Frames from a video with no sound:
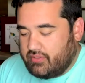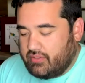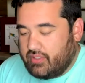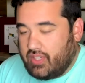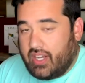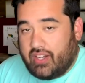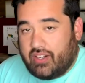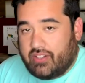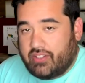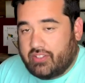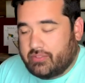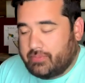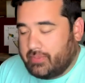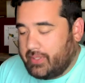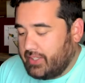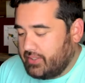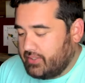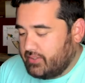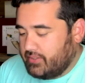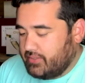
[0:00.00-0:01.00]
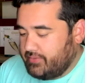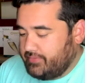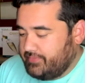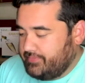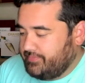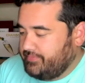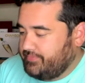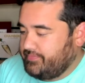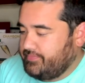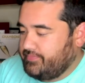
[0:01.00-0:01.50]
Not allspice,
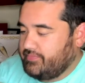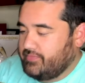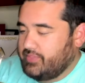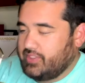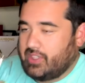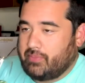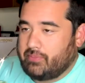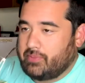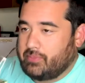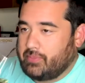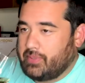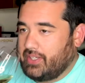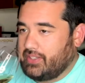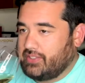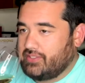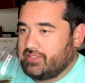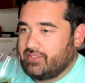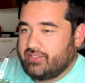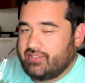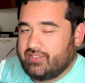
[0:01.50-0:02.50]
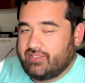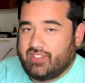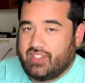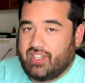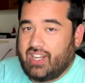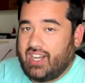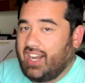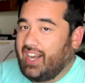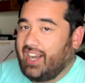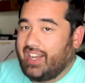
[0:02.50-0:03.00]
some spice.
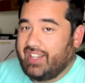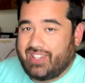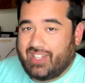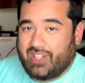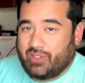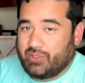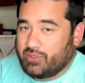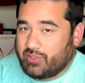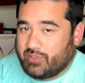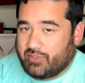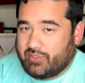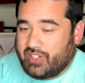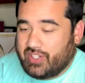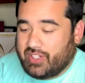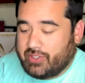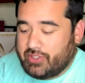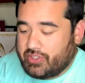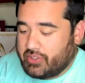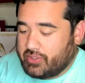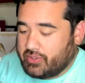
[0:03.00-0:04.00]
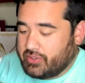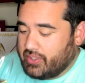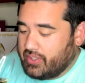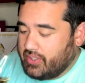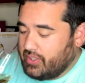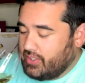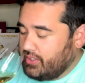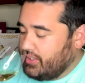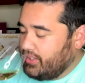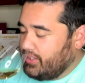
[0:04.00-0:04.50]
I thought it was a funny joke.
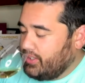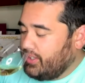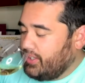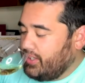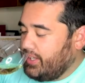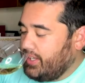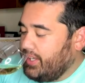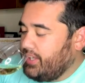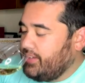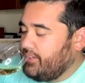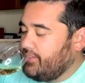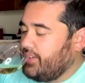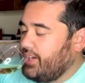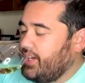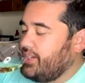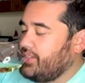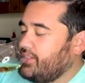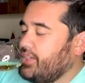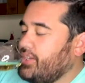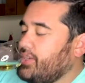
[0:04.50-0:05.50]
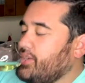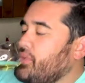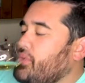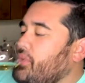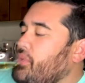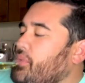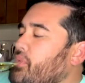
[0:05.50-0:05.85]
And finally,